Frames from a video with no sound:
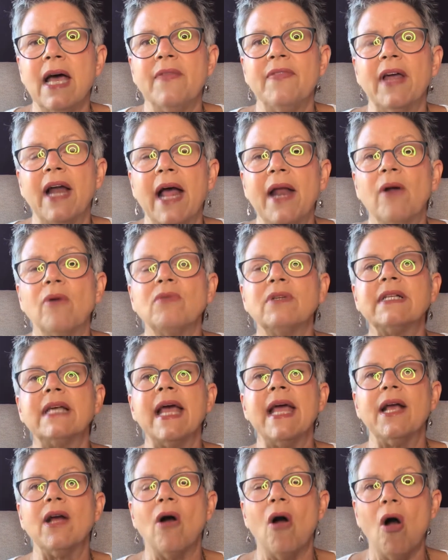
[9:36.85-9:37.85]
that I don't
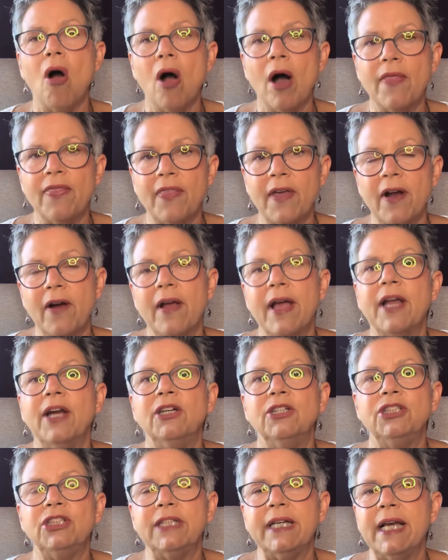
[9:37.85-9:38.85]
take on their
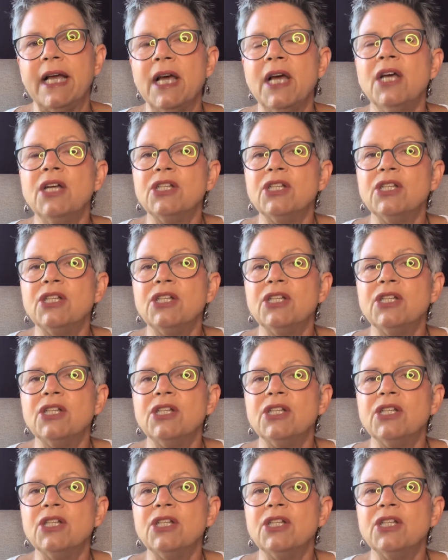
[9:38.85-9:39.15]
energy.